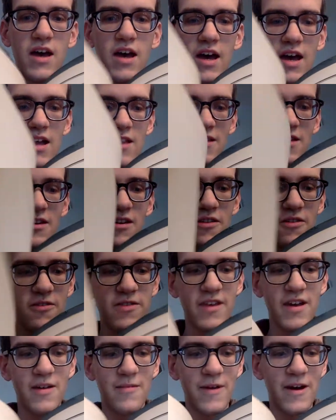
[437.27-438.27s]
And the other
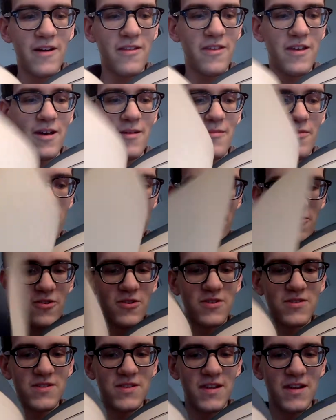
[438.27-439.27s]
thing about them, of
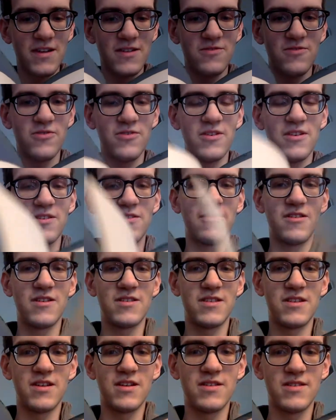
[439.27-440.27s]
course, that is really
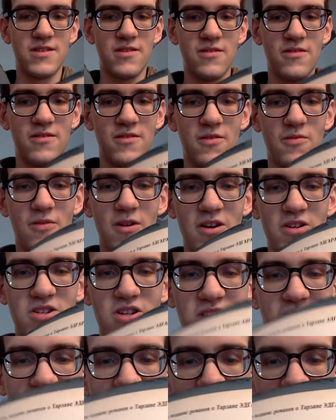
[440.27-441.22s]
interesting is the Russian